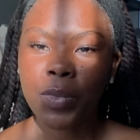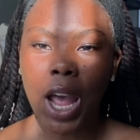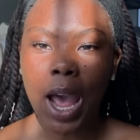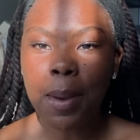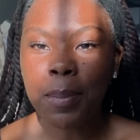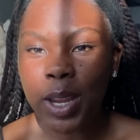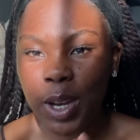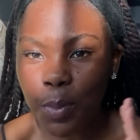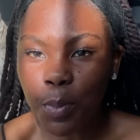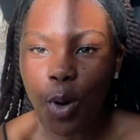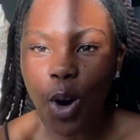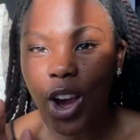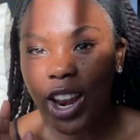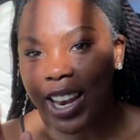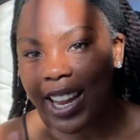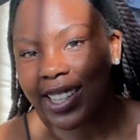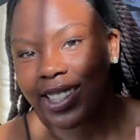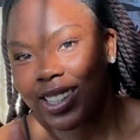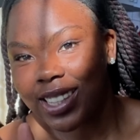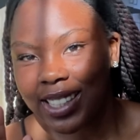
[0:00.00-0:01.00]
I mean, more or
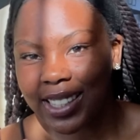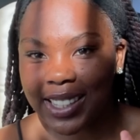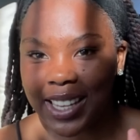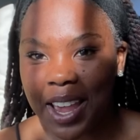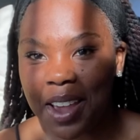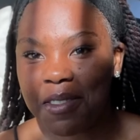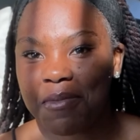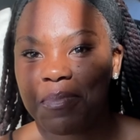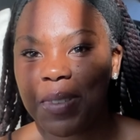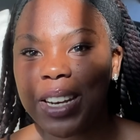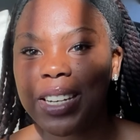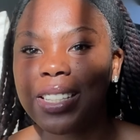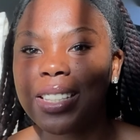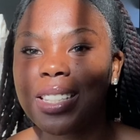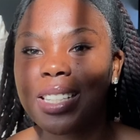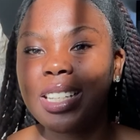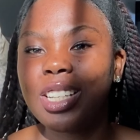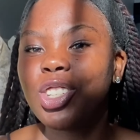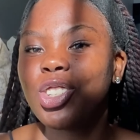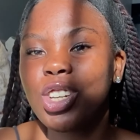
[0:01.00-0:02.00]
less the same, but
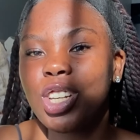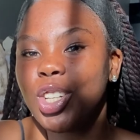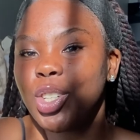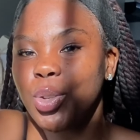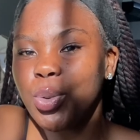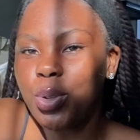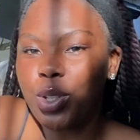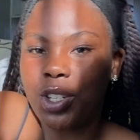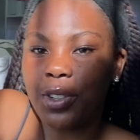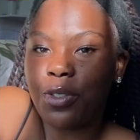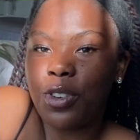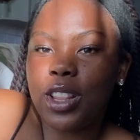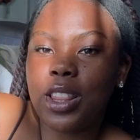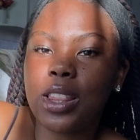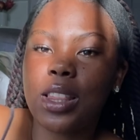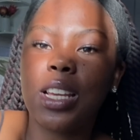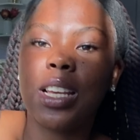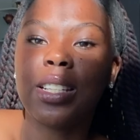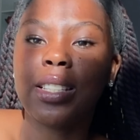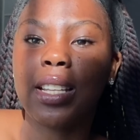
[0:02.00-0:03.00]
it's literally two
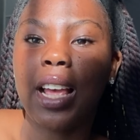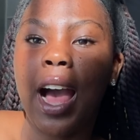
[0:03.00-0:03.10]
different things.